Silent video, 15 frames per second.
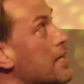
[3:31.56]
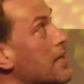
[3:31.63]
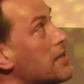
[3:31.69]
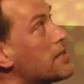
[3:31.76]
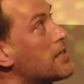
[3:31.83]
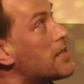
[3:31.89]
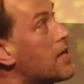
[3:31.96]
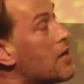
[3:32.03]

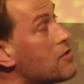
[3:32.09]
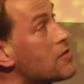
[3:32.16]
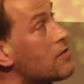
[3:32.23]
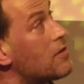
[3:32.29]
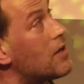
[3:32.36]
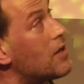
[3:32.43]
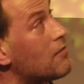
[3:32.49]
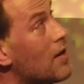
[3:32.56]
does, it goes
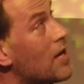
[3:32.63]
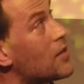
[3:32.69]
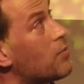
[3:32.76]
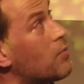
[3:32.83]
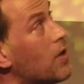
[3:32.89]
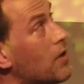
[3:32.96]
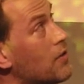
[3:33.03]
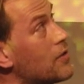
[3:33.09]
around the
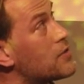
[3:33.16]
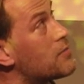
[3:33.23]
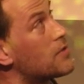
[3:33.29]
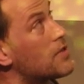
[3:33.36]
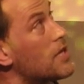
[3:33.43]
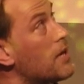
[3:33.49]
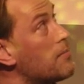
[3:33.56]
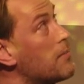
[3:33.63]
world. This
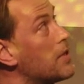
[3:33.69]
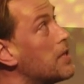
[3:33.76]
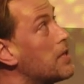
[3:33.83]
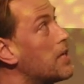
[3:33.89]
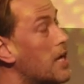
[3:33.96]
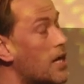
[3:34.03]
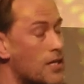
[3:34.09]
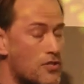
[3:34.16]
was um,
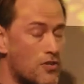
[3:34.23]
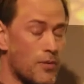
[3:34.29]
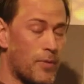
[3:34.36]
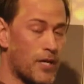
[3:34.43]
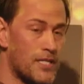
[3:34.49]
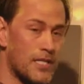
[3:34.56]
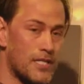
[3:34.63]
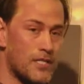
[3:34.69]
a trip
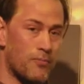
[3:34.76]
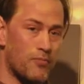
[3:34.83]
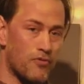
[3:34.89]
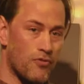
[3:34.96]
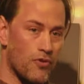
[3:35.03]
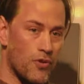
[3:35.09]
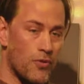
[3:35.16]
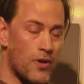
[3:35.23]
I did to
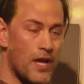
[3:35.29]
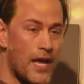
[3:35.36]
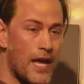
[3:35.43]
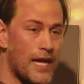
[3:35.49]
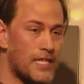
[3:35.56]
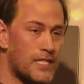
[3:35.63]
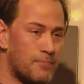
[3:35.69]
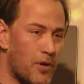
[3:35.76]
Peru,
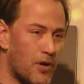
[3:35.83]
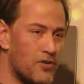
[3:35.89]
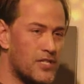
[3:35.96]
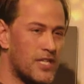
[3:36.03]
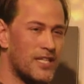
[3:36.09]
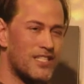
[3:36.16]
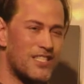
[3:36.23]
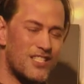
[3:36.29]

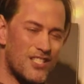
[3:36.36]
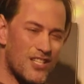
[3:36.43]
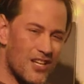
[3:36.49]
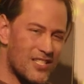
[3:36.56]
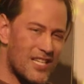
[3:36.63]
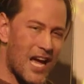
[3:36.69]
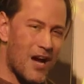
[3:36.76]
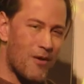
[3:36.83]
exposing
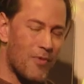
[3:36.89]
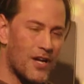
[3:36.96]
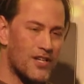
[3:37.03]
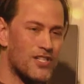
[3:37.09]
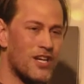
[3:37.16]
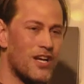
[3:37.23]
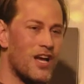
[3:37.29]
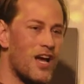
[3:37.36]
just how
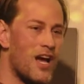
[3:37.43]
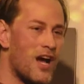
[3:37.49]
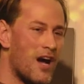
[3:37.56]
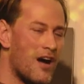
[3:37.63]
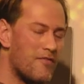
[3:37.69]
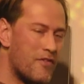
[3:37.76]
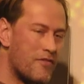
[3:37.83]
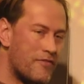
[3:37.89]
much
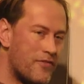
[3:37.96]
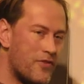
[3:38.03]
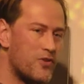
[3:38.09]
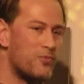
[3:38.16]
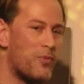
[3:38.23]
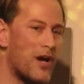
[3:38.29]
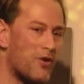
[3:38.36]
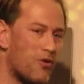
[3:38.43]
of the
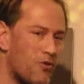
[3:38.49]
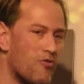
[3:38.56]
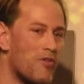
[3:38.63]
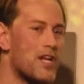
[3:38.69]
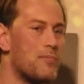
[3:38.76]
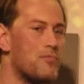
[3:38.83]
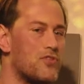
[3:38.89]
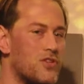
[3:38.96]
food we're
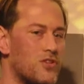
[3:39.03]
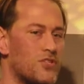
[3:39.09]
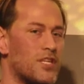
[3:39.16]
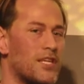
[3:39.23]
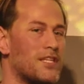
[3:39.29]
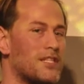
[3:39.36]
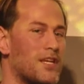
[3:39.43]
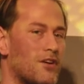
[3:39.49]
already
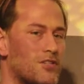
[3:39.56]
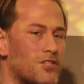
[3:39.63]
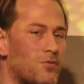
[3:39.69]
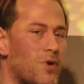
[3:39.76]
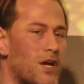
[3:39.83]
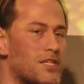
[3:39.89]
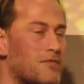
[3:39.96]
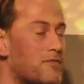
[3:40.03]
producing is going to
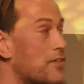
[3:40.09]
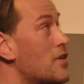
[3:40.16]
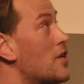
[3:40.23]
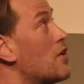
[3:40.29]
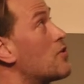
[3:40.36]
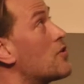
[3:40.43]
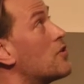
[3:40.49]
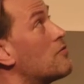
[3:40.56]
waste for
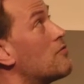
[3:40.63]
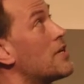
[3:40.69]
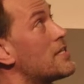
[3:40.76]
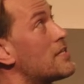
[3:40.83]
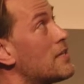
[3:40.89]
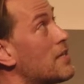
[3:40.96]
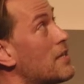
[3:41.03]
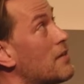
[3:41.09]
no good
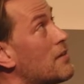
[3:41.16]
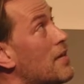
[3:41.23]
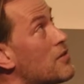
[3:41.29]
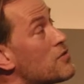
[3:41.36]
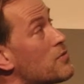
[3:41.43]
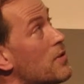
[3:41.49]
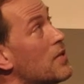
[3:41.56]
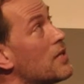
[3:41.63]
reason.
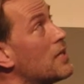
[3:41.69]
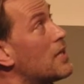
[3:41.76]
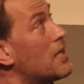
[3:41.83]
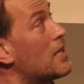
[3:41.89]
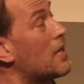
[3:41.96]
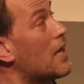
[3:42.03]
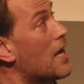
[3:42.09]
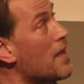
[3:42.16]
Those were
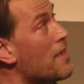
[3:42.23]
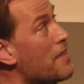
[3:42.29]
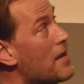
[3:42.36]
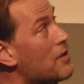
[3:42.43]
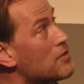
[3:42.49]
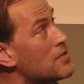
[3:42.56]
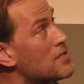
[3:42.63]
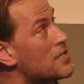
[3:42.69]
like a
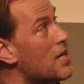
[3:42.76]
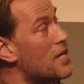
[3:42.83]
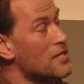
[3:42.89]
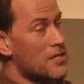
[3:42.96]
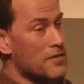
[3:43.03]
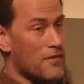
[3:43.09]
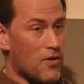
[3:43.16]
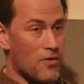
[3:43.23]
thousand
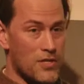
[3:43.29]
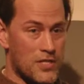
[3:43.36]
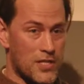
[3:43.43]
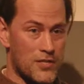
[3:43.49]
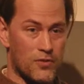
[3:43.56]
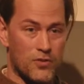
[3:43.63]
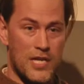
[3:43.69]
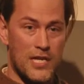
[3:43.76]
tons of
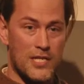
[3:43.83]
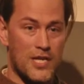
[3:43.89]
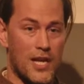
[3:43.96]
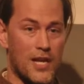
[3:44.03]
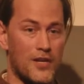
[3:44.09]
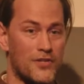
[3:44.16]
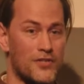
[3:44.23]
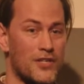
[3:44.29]
oranges or
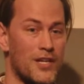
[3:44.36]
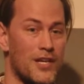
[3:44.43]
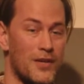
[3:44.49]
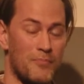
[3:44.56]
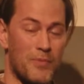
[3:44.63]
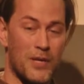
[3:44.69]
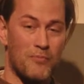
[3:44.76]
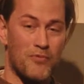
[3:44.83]
tangelos
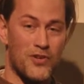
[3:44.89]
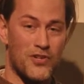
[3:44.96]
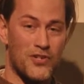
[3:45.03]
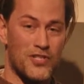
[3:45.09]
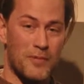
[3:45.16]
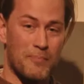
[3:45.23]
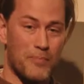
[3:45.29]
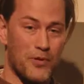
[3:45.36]
being produced in